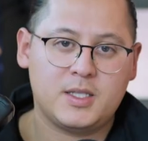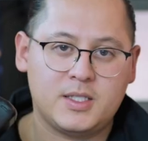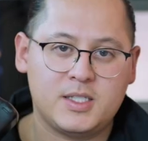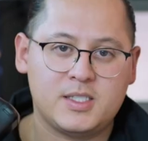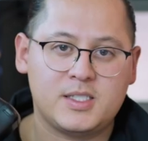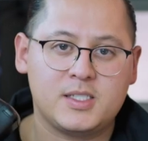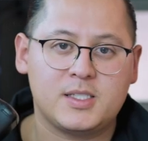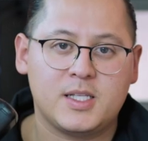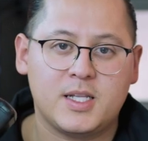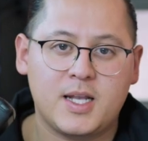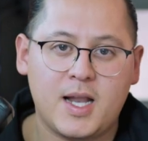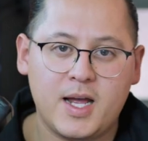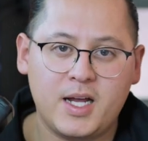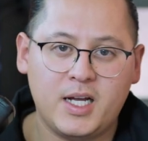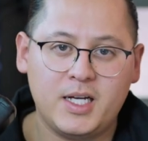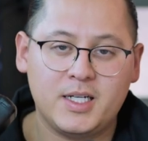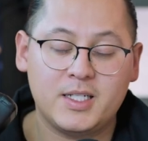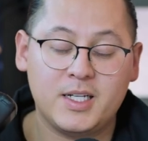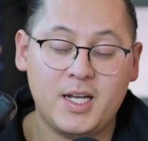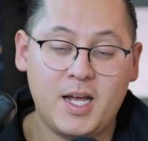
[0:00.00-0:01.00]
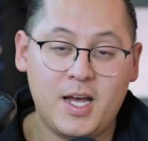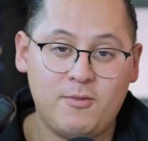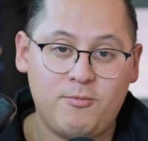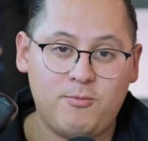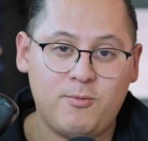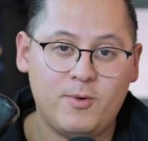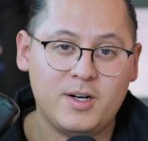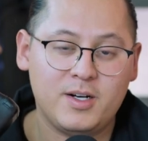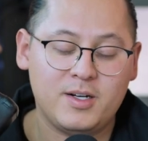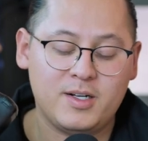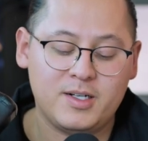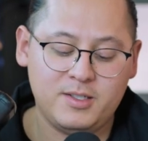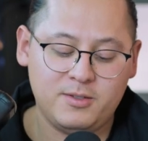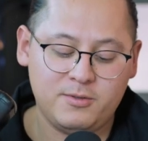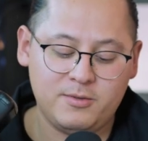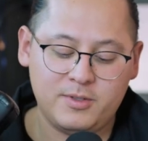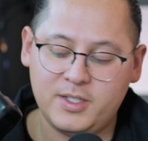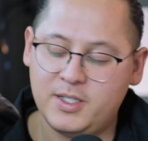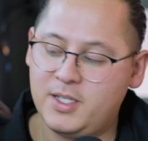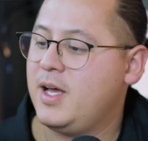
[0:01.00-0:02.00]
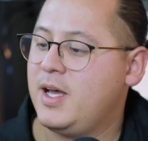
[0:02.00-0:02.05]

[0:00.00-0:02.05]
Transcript: This is the Nikon F100,